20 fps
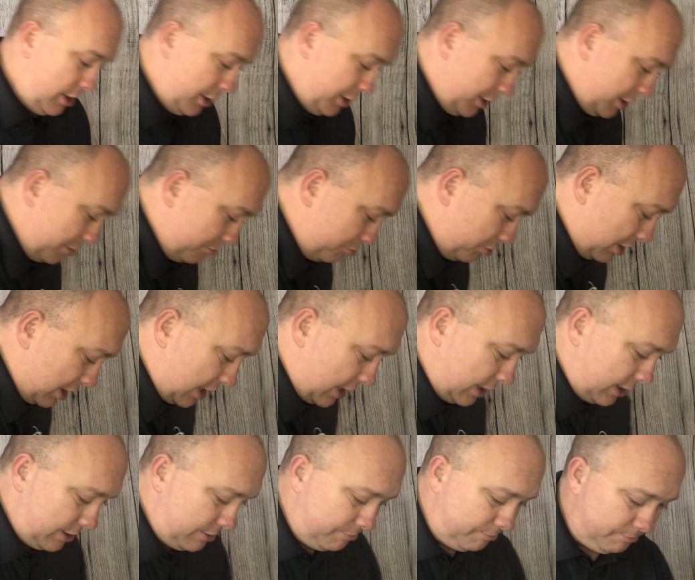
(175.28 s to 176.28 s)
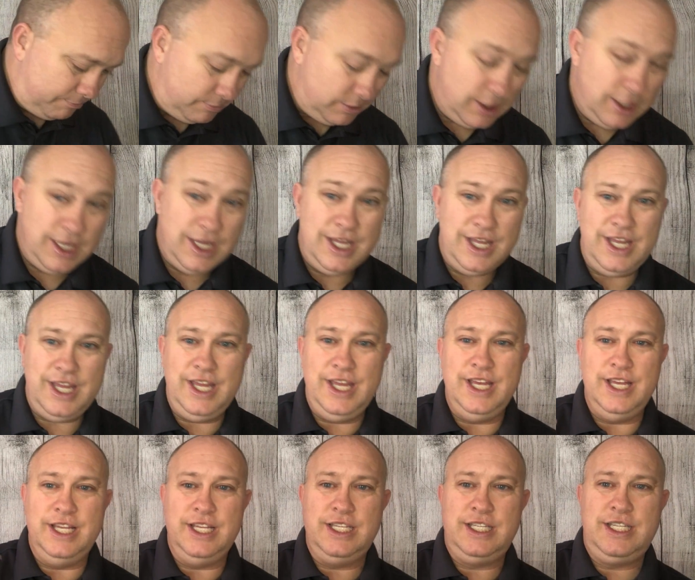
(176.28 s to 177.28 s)
The plug
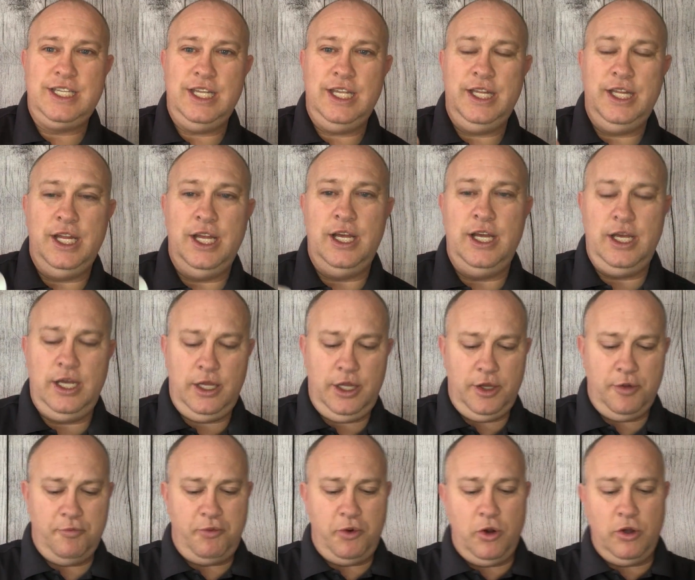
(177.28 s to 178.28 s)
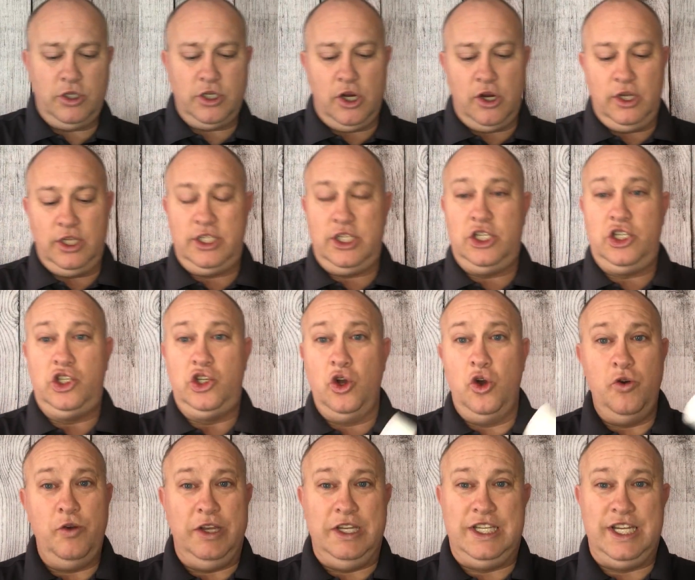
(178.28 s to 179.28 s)
is, the pros are it's
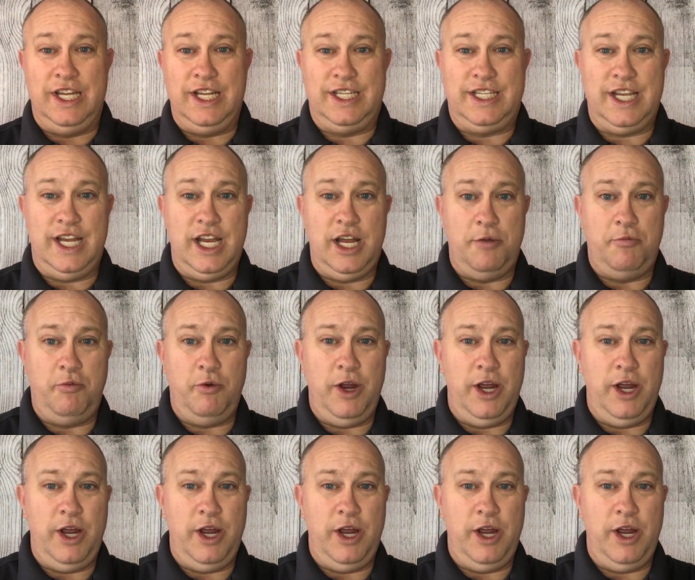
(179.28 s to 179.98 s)
so easy to set up,